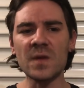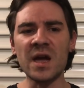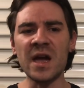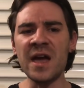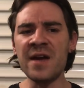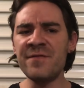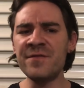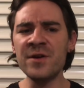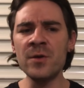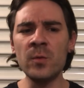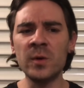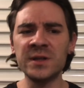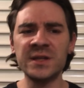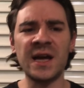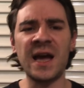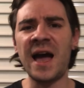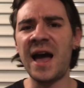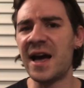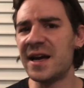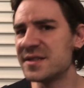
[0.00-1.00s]
everyone
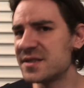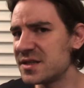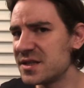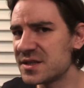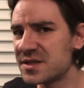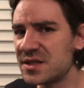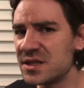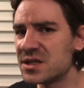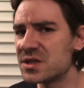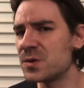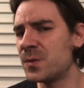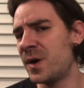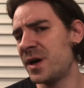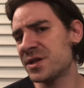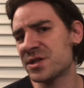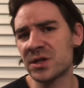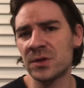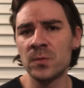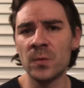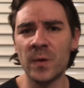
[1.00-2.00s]
has a
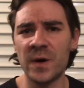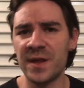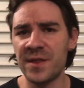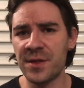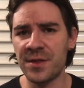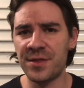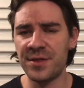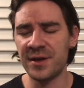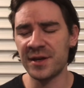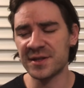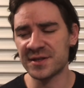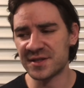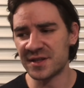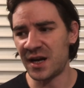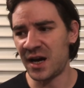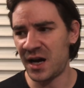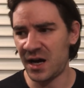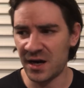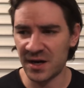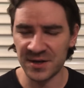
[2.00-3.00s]
situation where the things
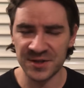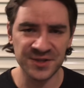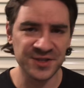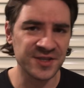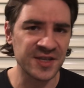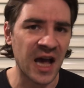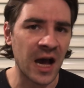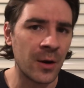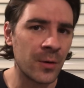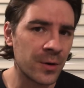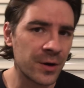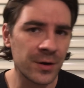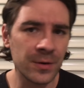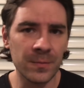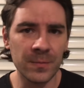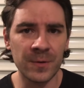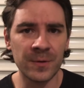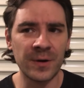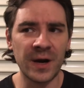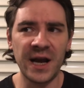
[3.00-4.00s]
are sour,
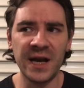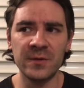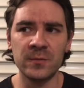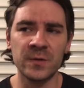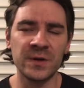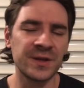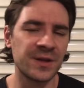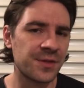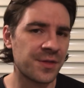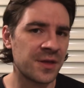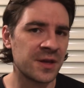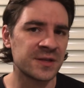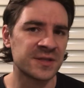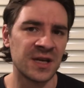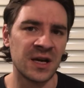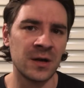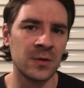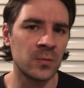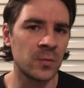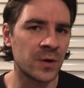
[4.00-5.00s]
all right, where the things
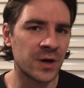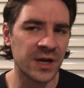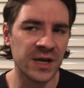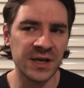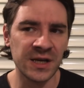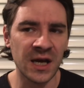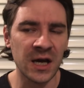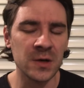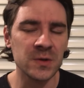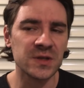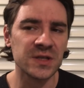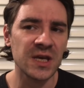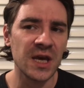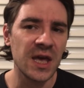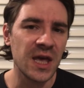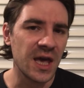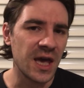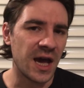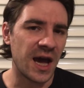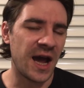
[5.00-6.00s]
aren't working out.
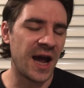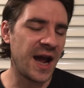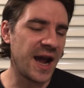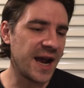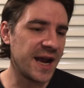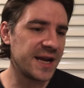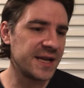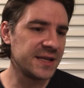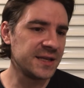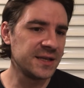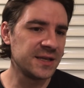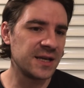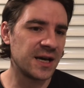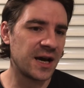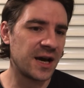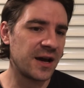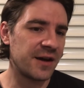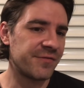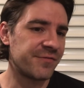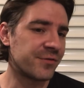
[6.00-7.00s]
And
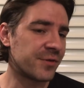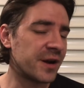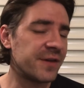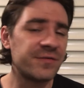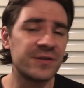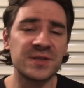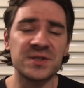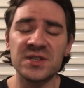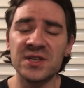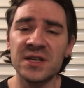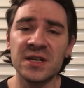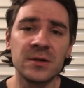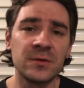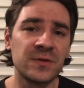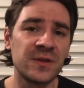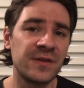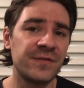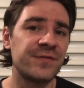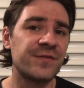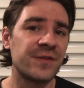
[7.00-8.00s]
uh, for every
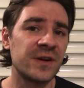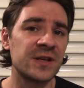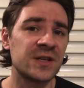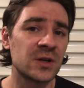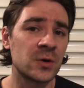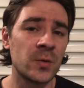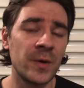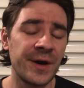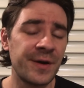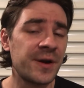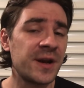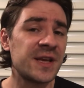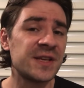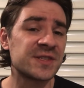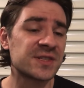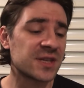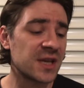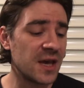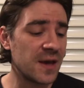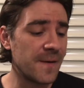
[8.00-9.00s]
single different
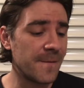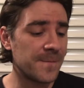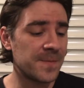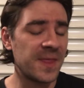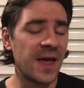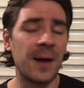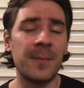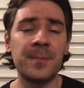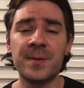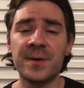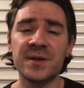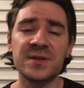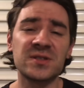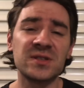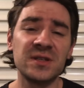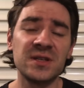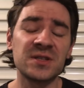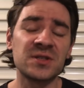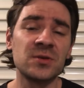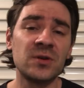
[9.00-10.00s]
Aquarius, that
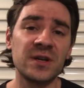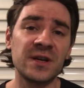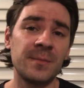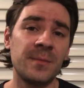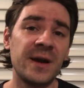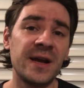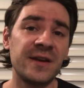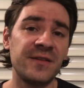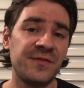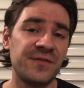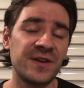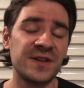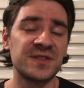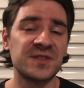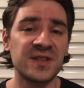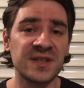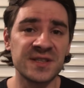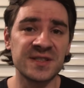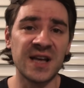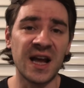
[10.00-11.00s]
person is going to
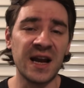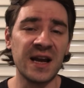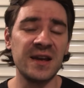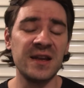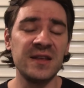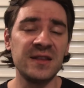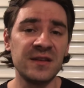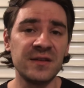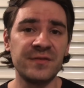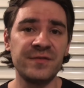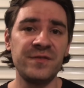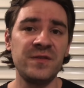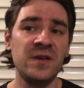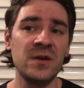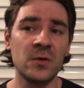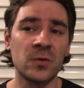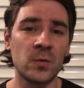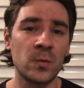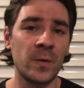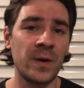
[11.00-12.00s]
manifest exactly in the
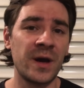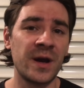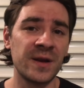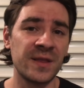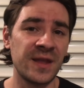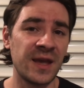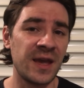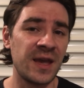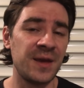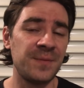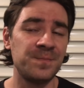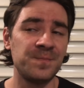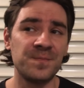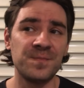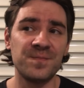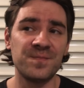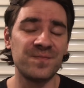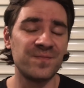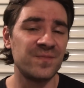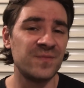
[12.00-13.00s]
field where they
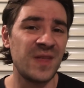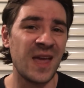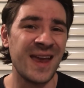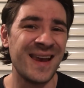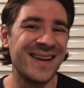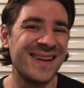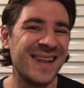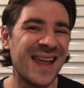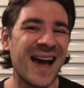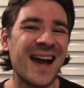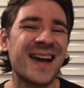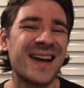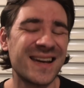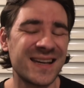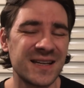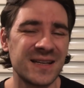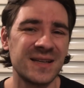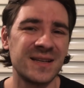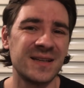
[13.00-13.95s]
they lack